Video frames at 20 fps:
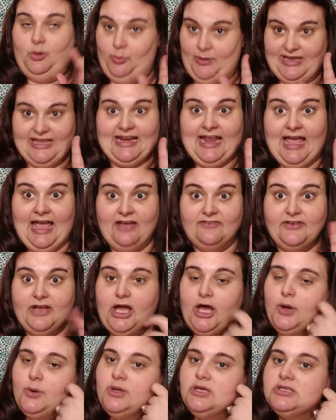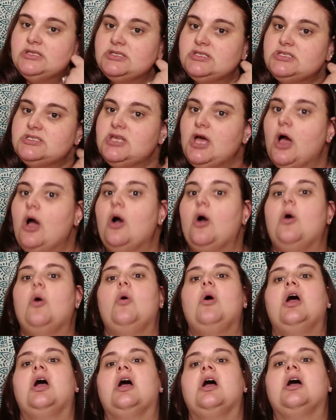a week and a half ago.
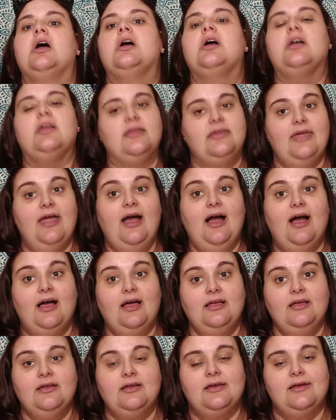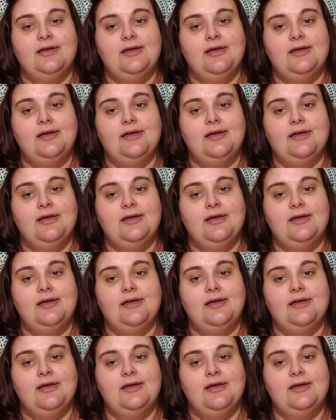So yeah,